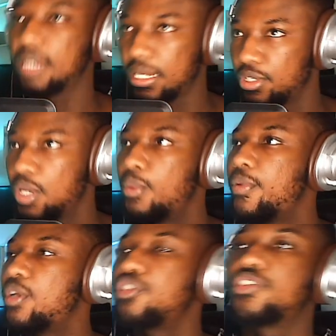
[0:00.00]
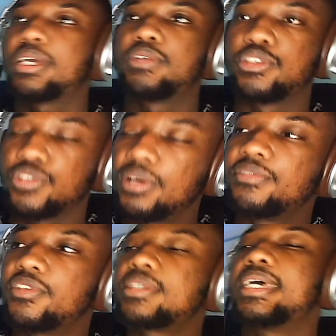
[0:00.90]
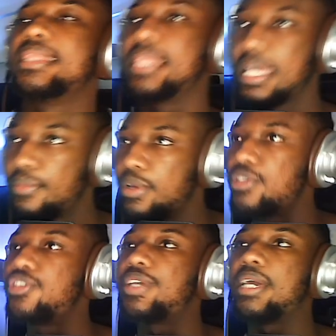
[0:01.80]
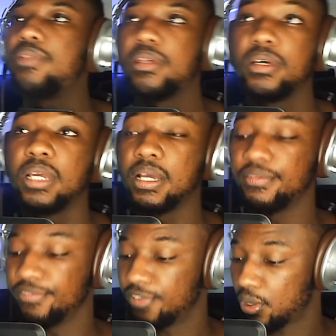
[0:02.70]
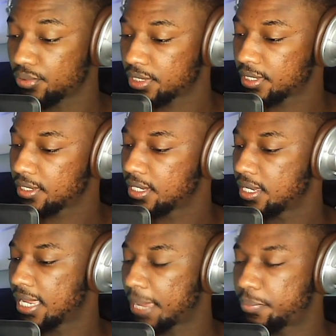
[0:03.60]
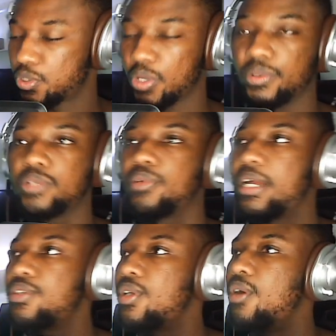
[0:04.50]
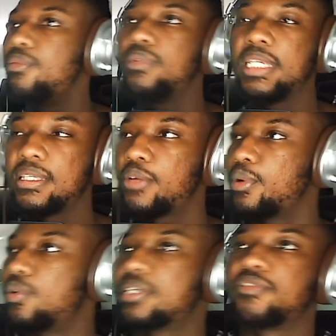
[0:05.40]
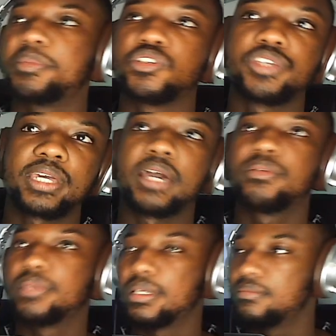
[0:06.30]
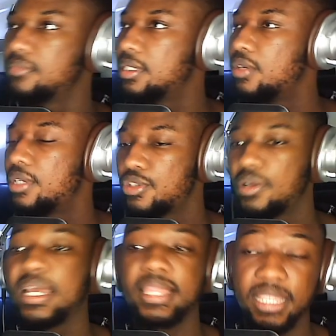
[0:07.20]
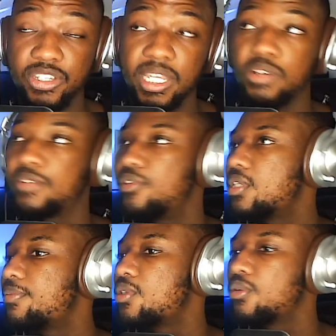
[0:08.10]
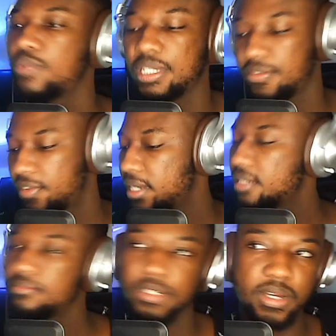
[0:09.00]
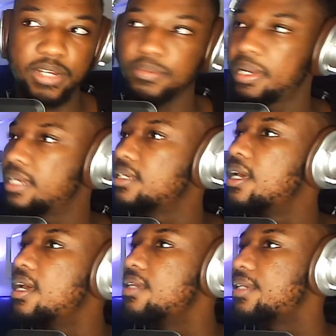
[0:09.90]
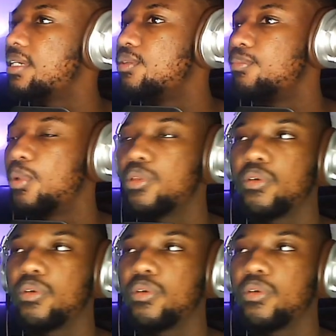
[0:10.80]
You know what, we're going to check out the song first, and then we're going to check out the Vault episode, right? So Lisa requested for me to check out the, you know, the song and then check out the Vault episode, which is fine. You know, I don't mind checking both